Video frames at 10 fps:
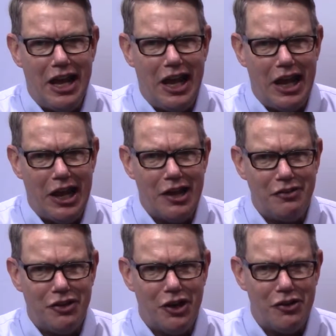
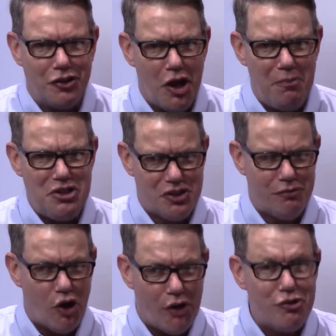And the company's
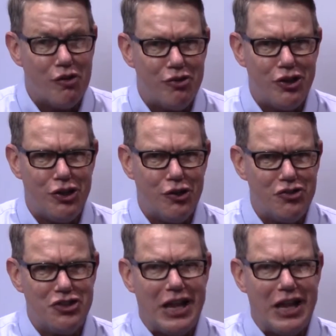evolved over the years,